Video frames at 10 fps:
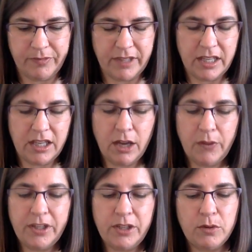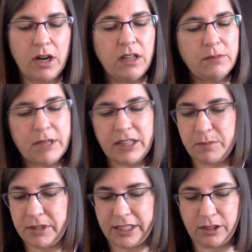He already knew all about the
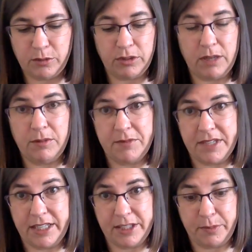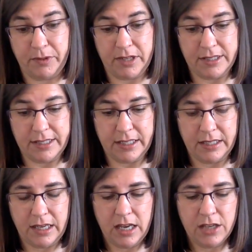political problems on Esperanza,
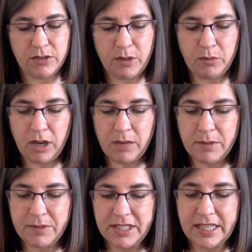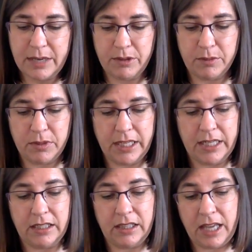so I brought him up to date with the belated
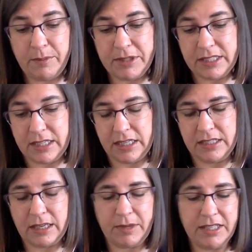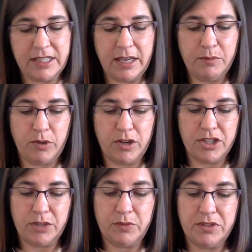climate studies and my psych
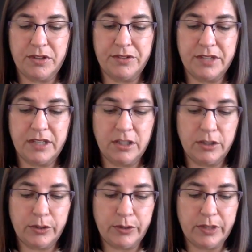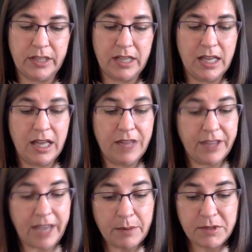project results and concluded, the
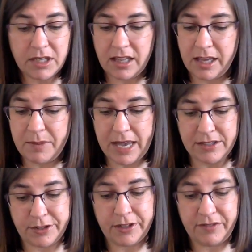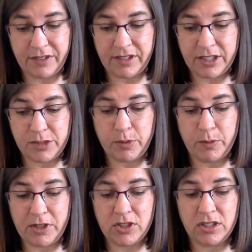captain and the ambassador have given us
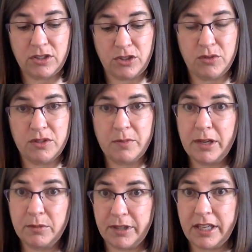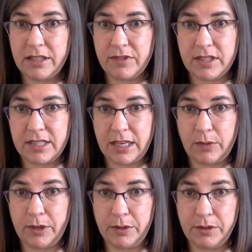permission to choose a better place for the
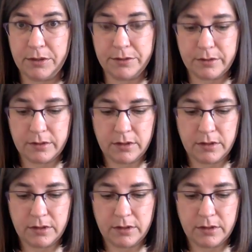Sequoianos.